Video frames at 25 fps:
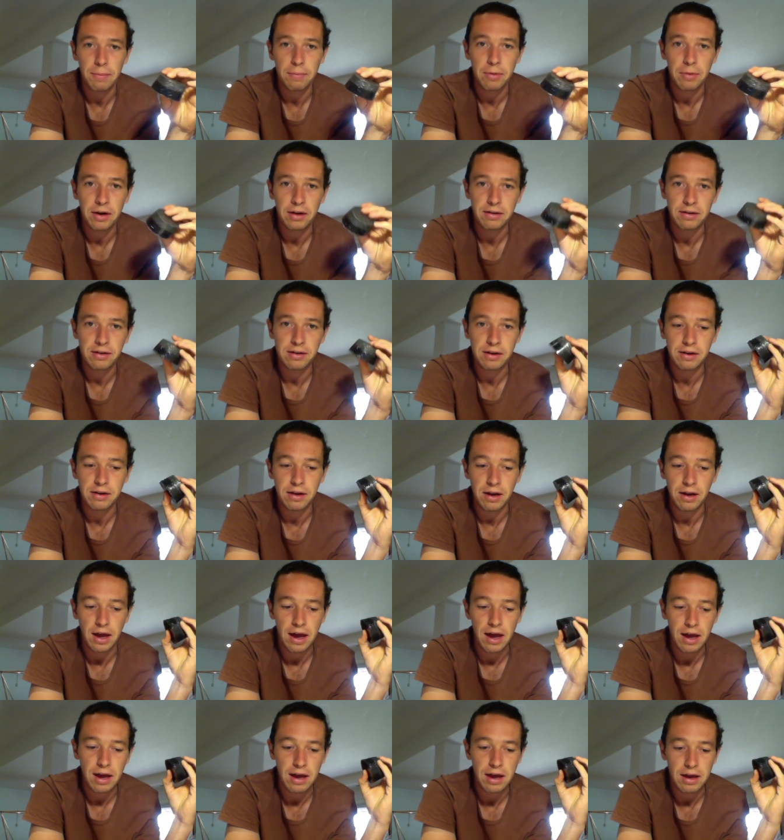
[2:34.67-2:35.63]
I did
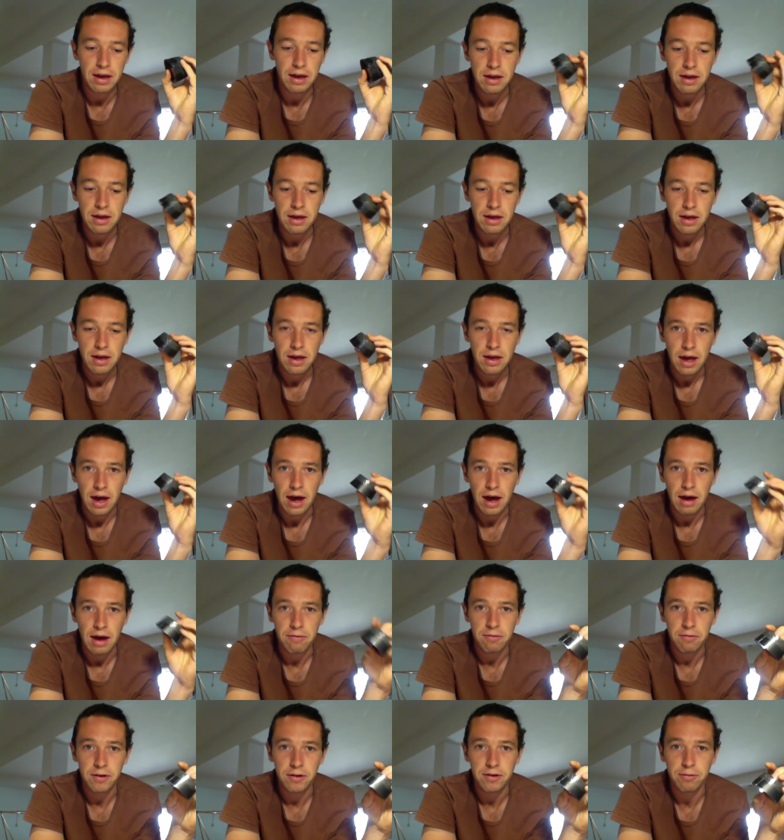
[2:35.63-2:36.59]
a
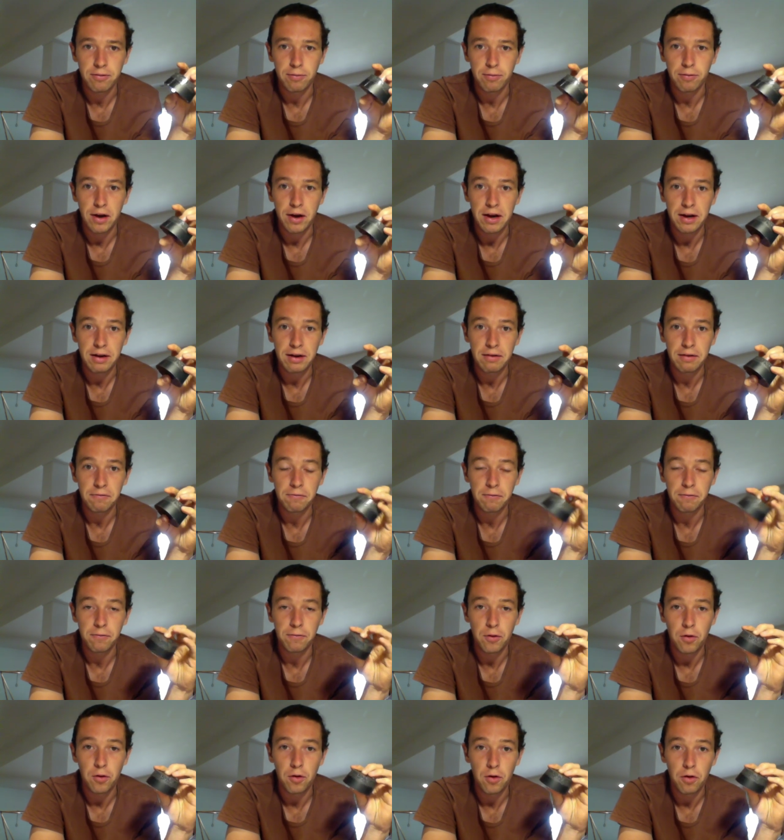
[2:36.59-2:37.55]
average reading
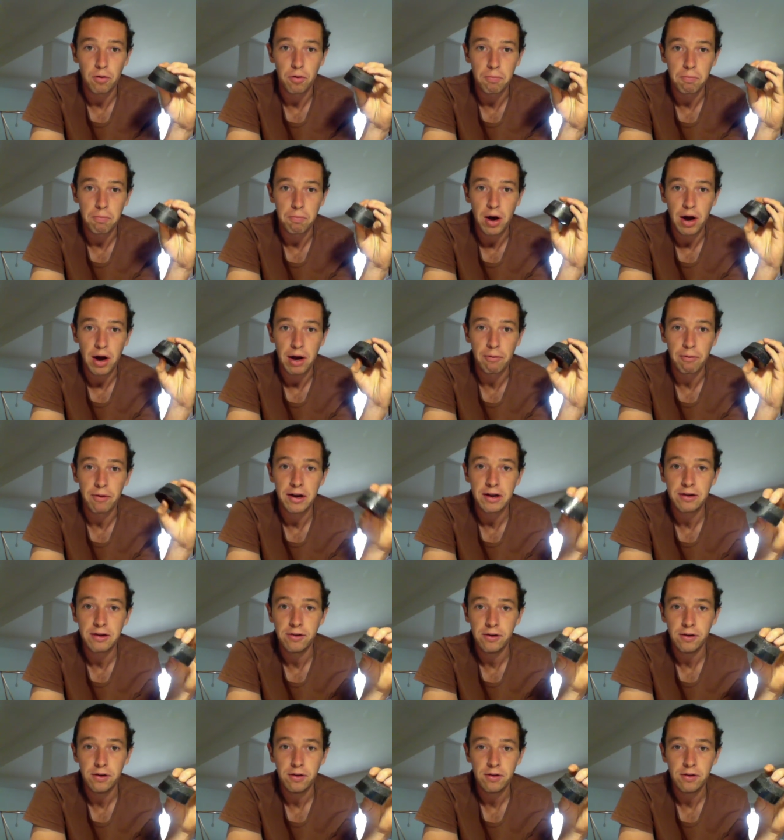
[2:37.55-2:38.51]
for my
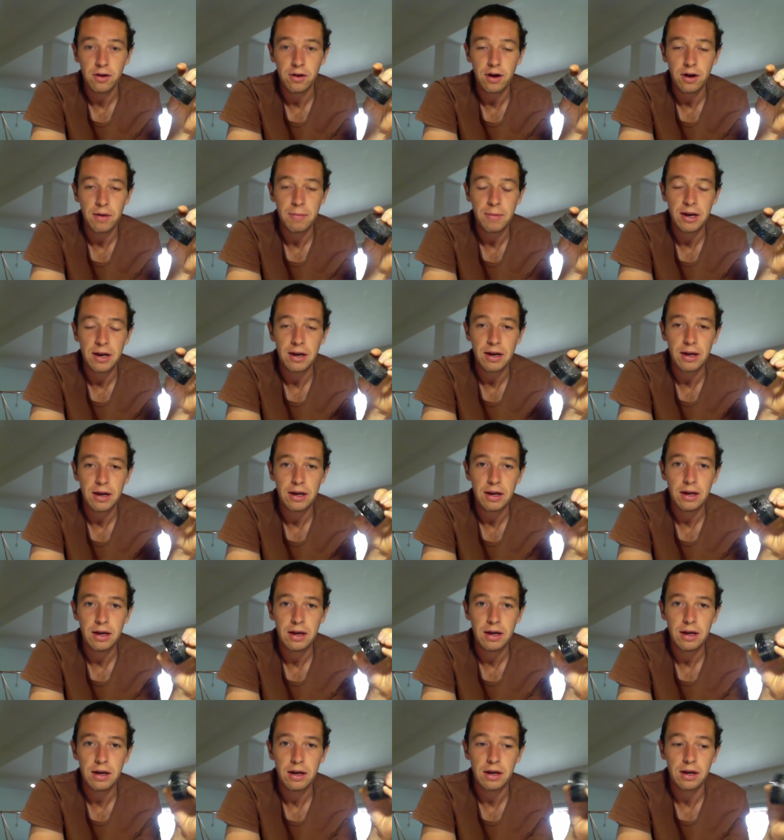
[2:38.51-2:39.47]
region that I'm in
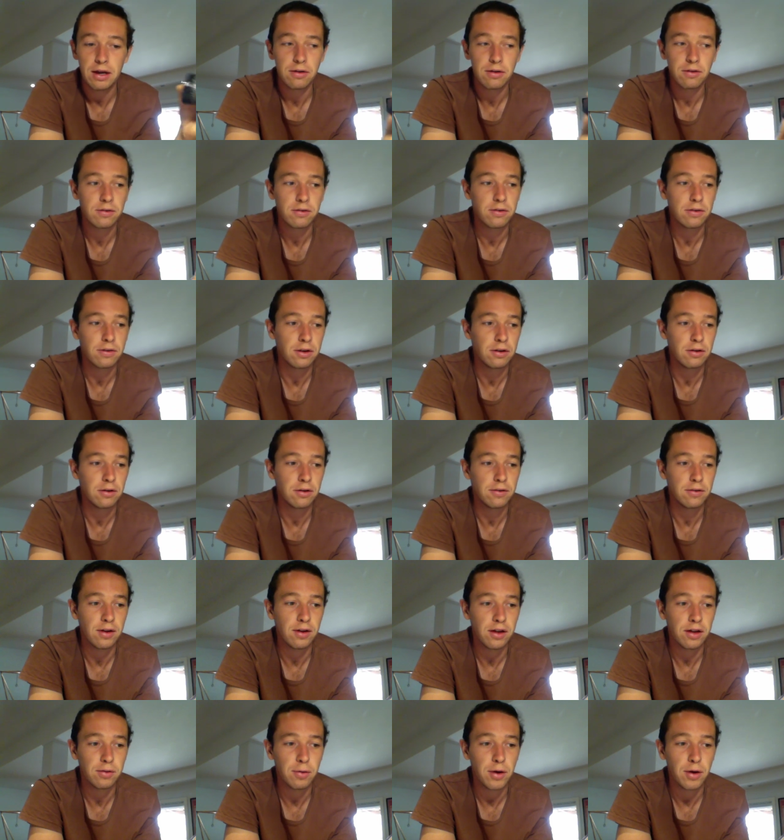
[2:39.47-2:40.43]
here in New
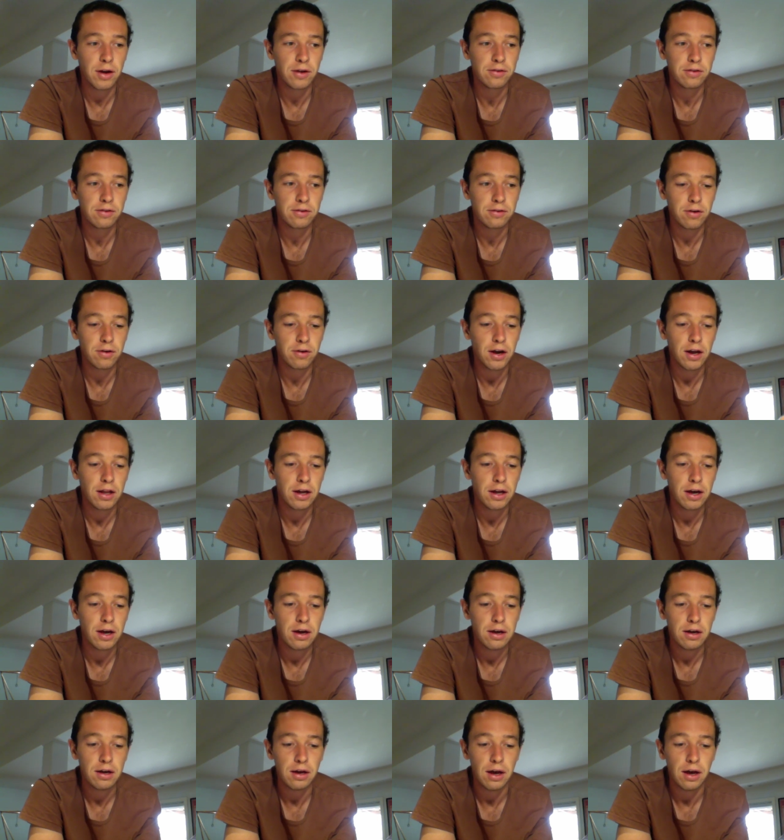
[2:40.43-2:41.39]
South Wales, Australia.